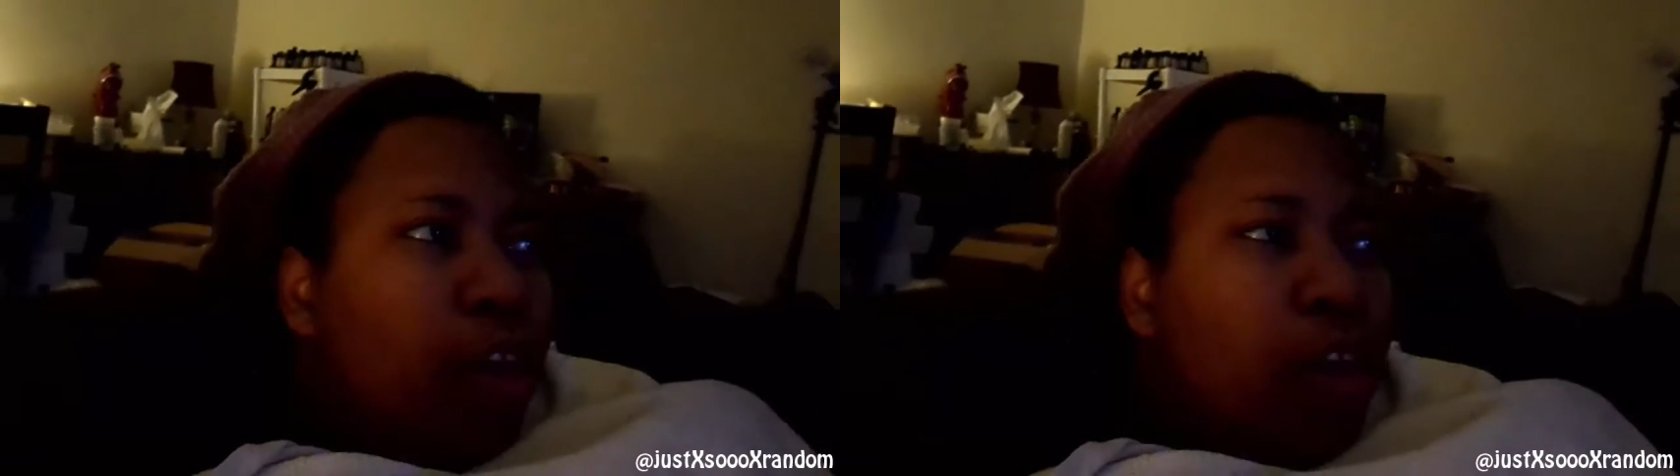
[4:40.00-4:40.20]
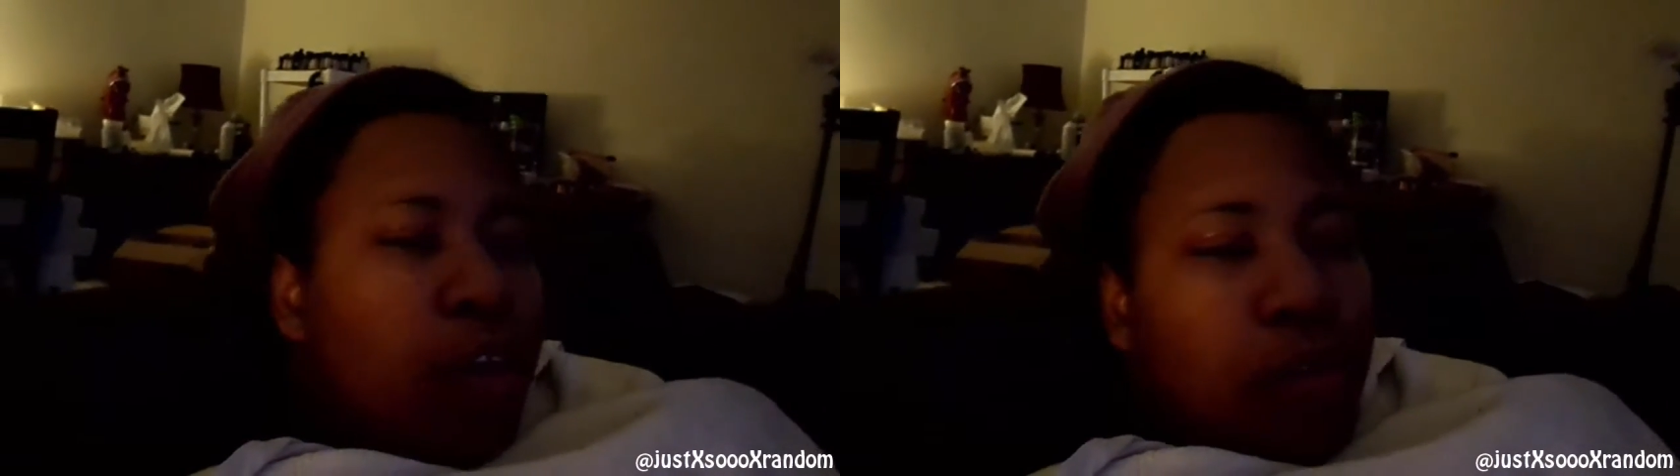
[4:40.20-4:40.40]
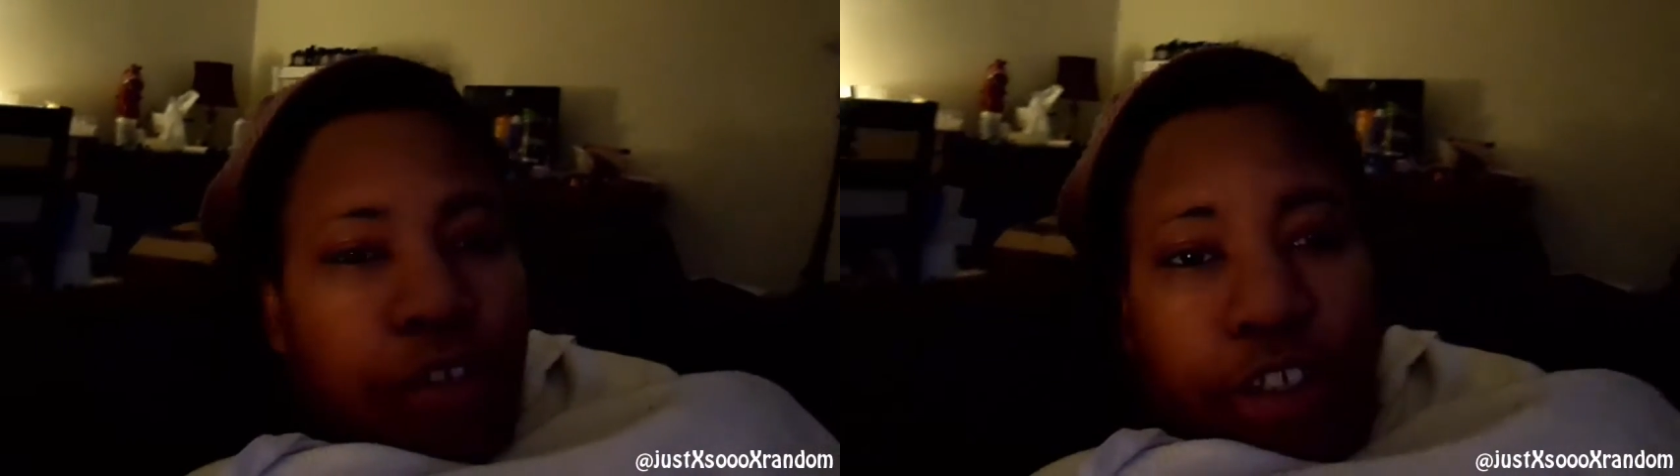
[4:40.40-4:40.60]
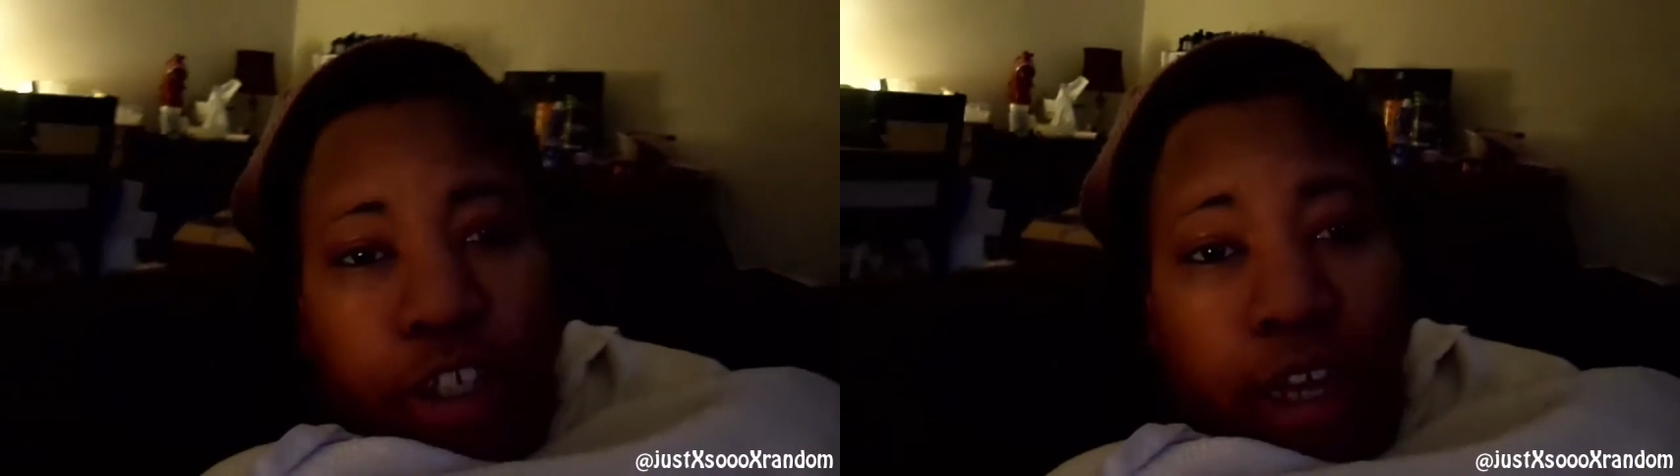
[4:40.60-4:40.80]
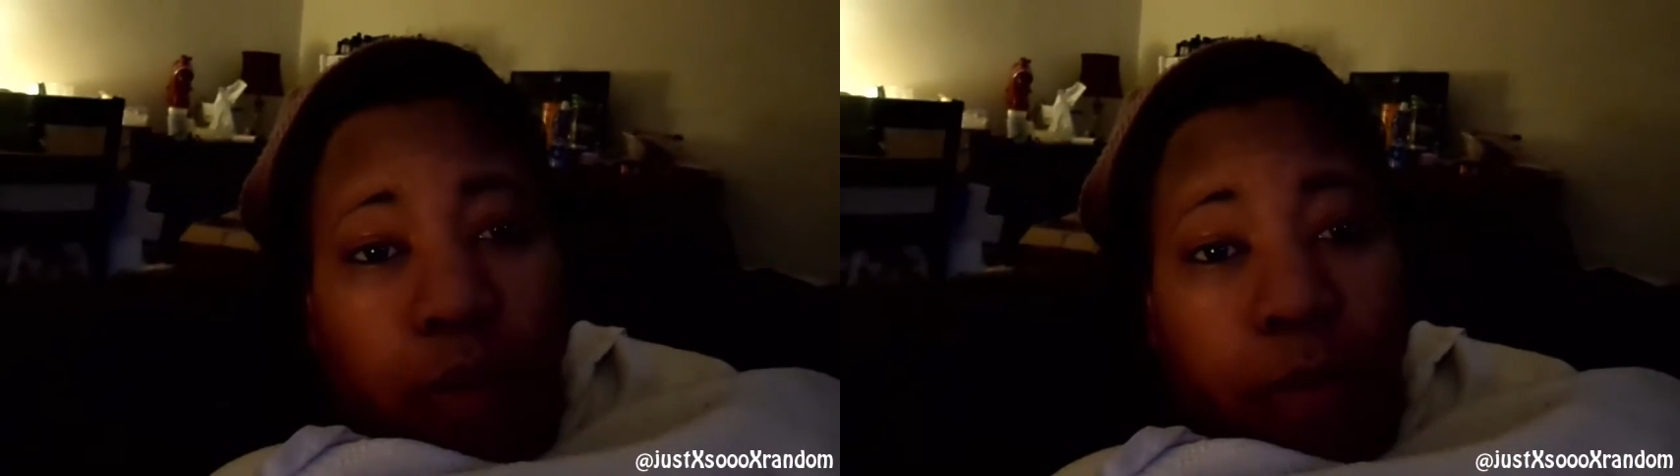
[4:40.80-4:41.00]
go
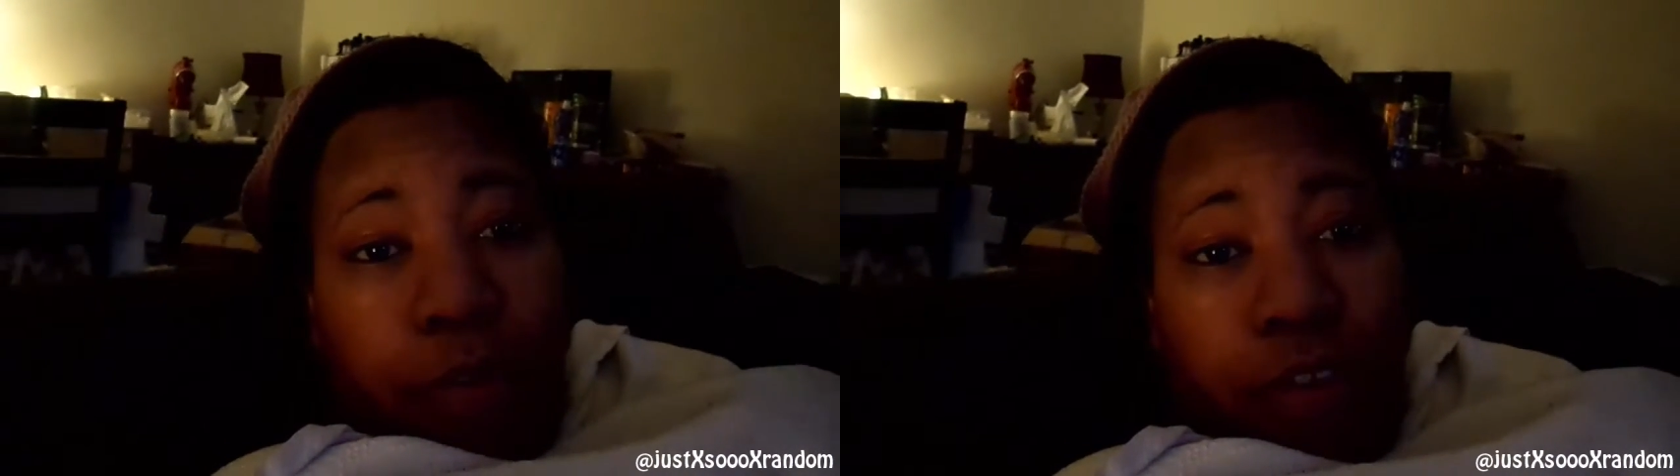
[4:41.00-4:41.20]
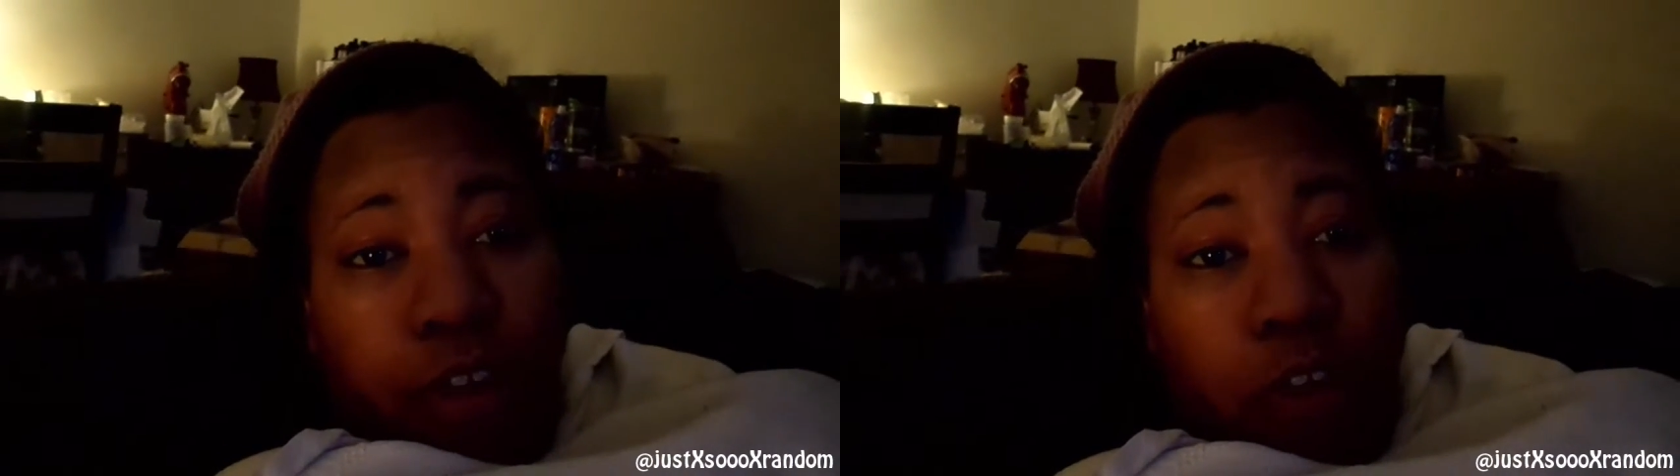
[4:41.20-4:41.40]
check out Rubber City